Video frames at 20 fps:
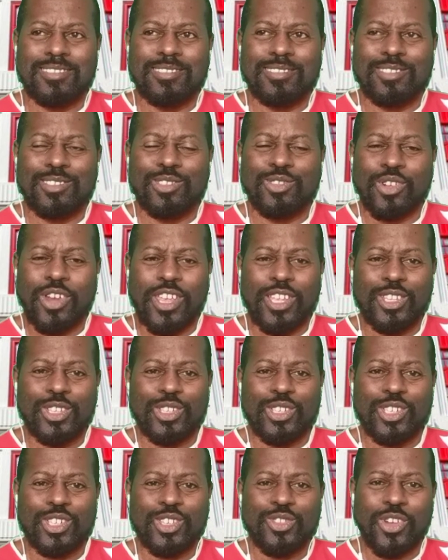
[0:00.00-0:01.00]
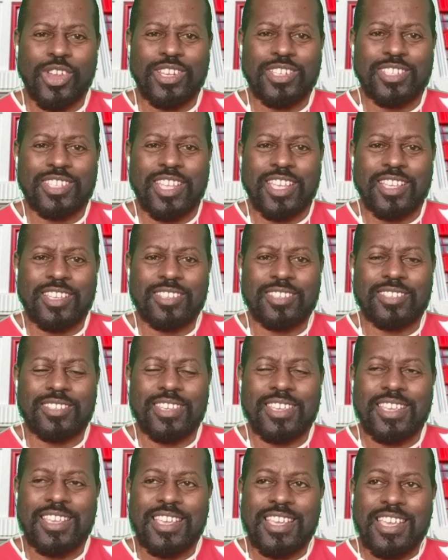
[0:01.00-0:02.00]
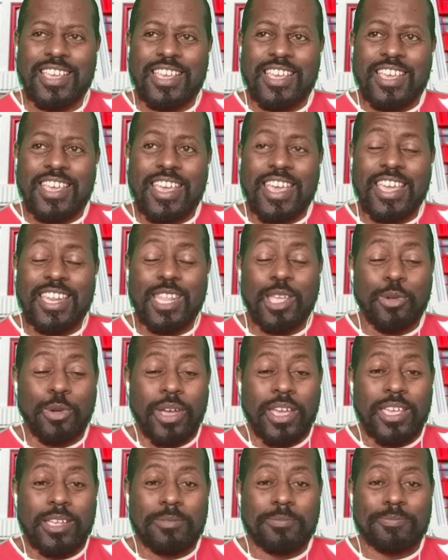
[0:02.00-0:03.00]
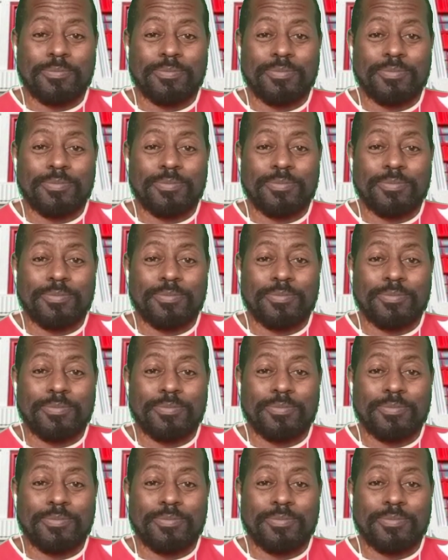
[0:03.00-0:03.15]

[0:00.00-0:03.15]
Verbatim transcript: strange, strange things. Anyway,